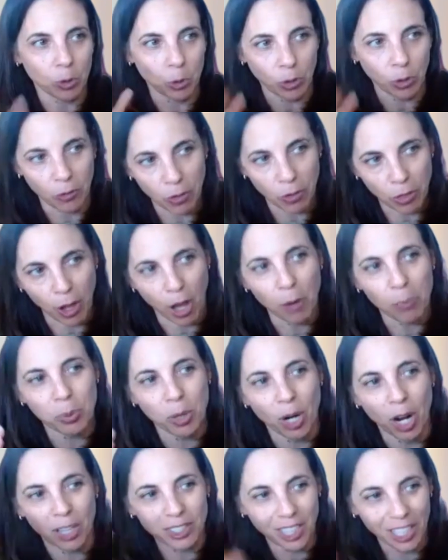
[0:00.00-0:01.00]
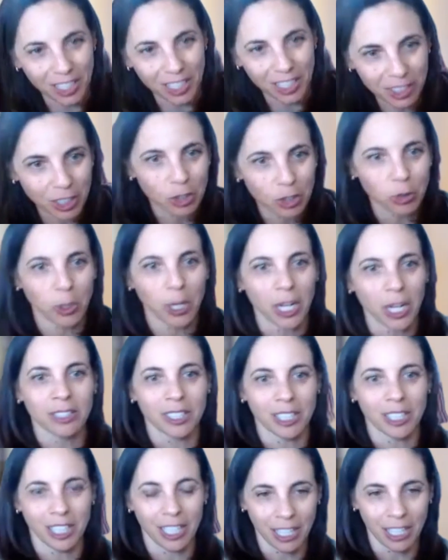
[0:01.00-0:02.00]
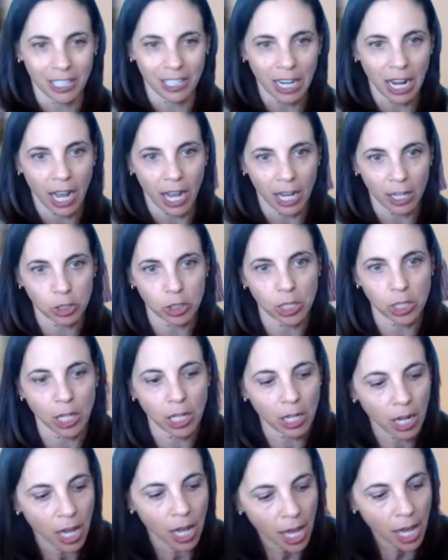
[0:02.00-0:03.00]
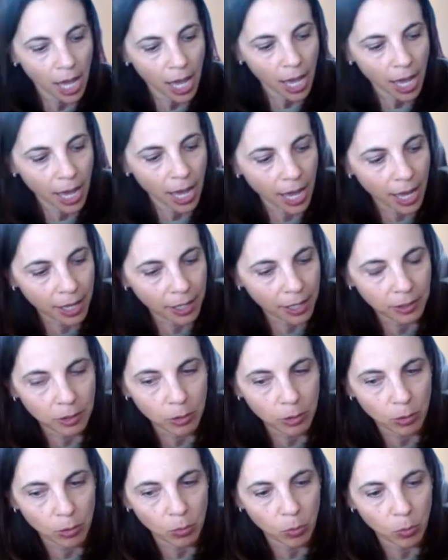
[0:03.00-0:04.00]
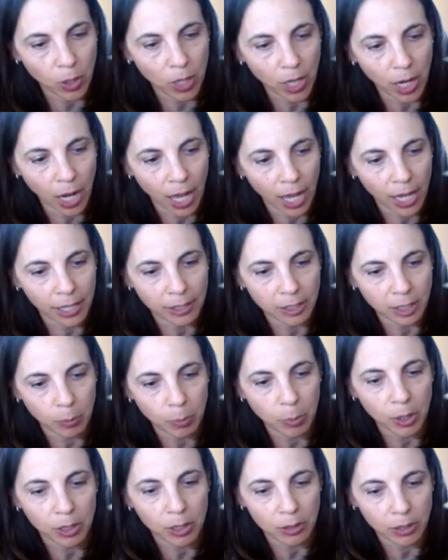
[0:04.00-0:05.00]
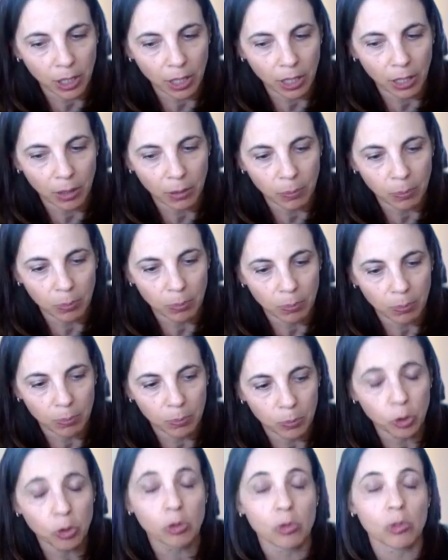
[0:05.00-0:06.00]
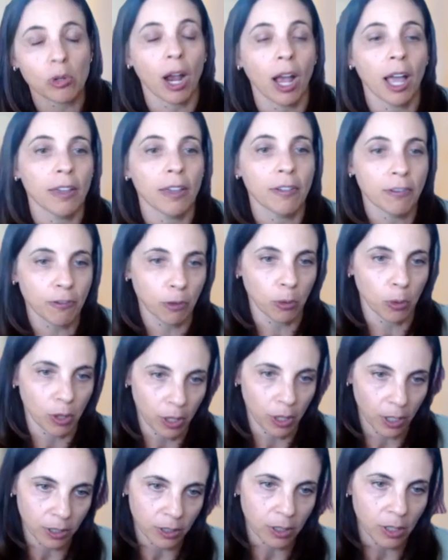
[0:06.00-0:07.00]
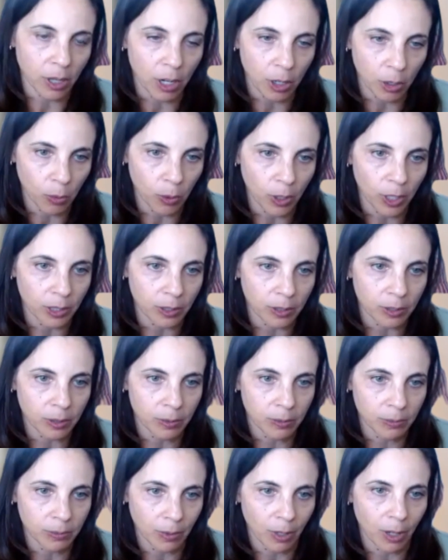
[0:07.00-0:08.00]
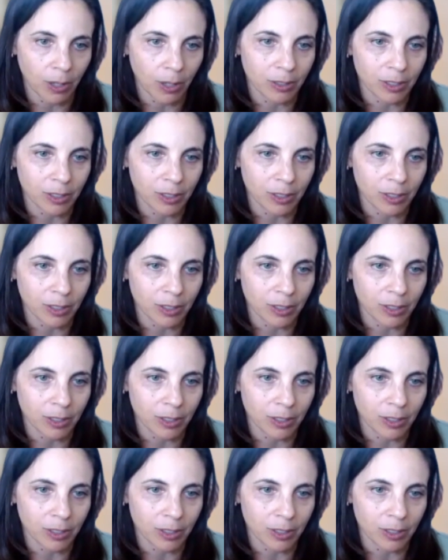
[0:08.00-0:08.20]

sort of thought process to translate into action? And what I typically strive for, it's not always